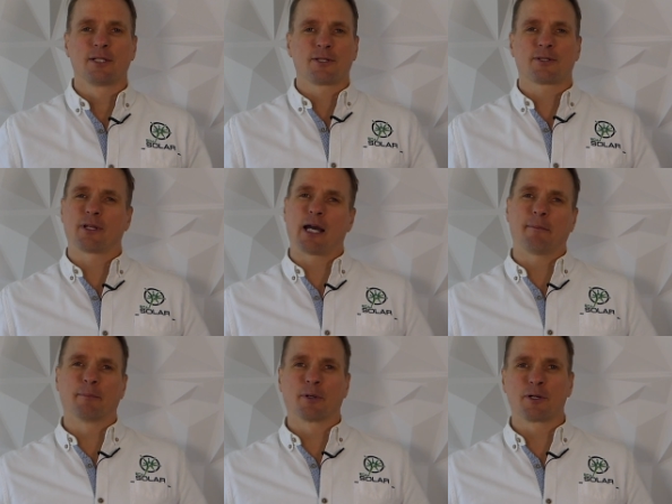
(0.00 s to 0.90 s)
So
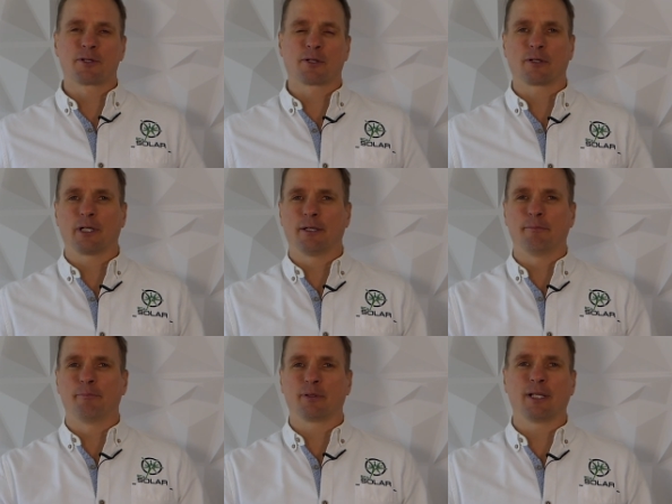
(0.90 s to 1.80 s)
that merger
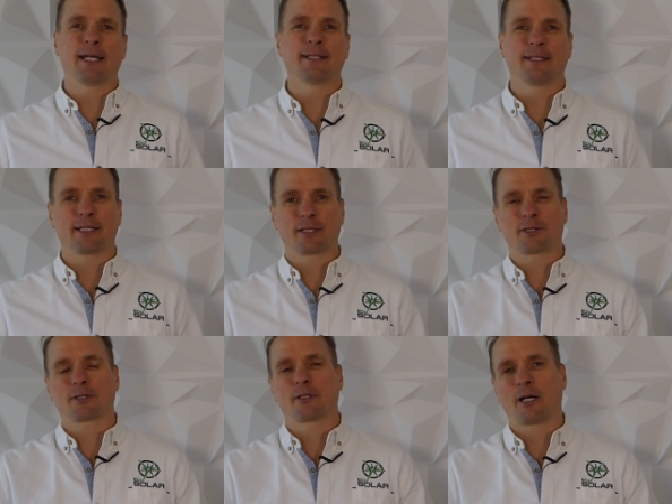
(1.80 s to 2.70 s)
and blending
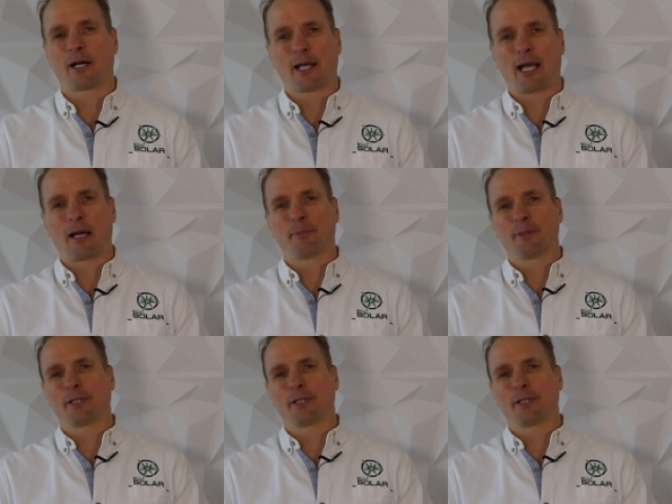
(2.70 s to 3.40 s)
should not happen.